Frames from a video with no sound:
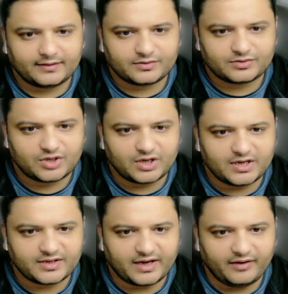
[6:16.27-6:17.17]

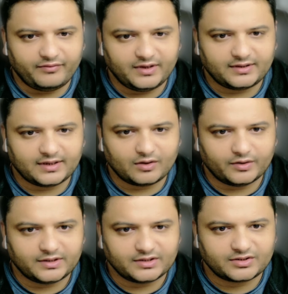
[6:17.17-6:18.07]
change everything
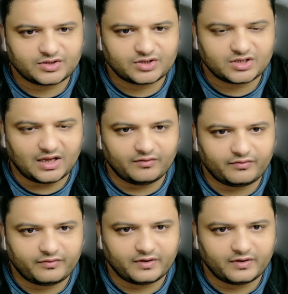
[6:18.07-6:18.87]
on this shelf